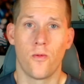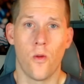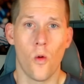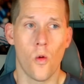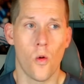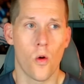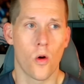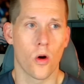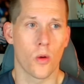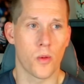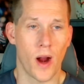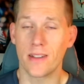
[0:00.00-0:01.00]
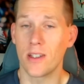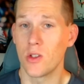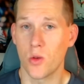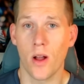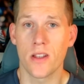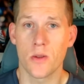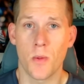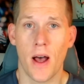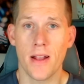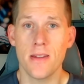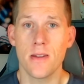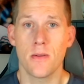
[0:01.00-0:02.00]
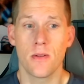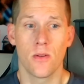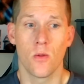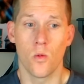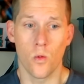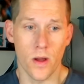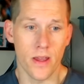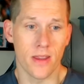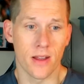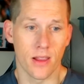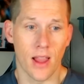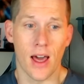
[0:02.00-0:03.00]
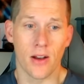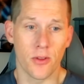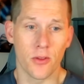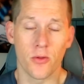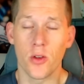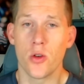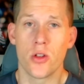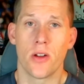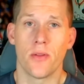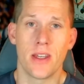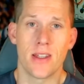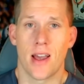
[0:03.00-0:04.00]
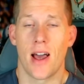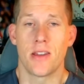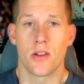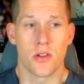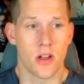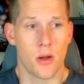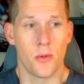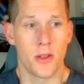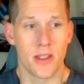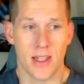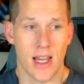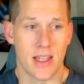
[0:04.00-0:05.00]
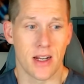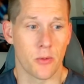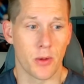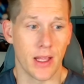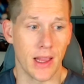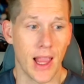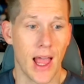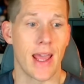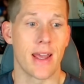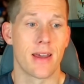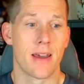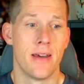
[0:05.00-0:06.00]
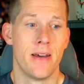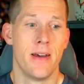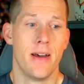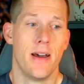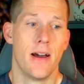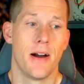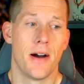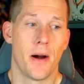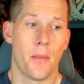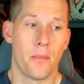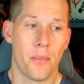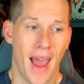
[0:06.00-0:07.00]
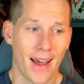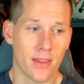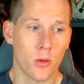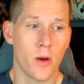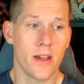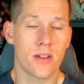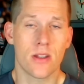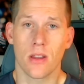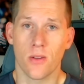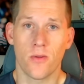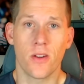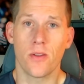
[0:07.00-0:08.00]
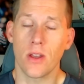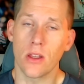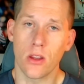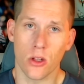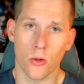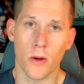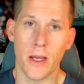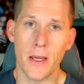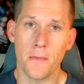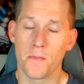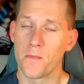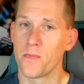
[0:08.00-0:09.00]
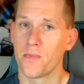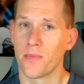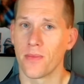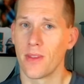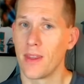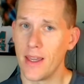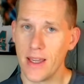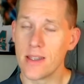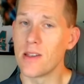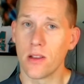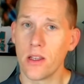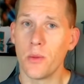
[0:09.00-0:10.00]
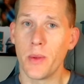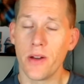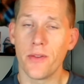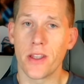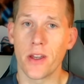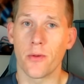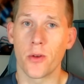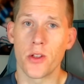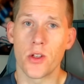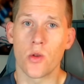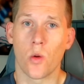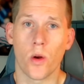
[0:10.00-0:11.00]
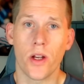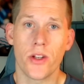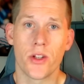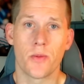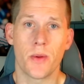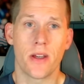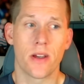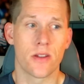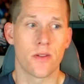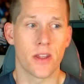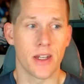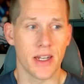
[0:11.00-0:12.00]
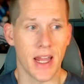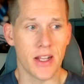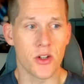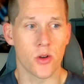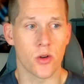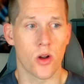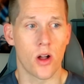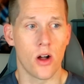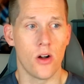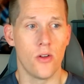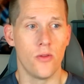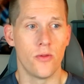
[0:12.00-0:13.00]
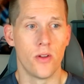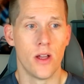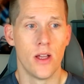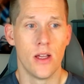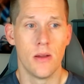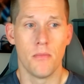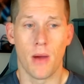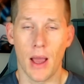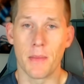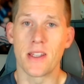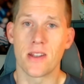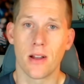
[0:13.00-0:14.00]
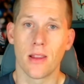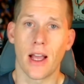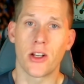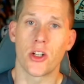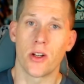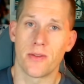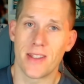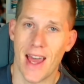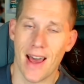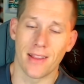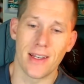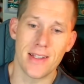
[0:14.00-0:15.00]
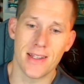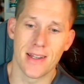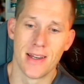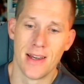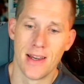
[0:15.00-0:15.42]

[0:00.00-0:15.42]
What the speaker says: for practice squad spots with a lot of infusion of these guys. There's a couple of these guys that I really like. Pathways to the 53 is a little bit of a different story just because of the nature of Miami's collection of talent.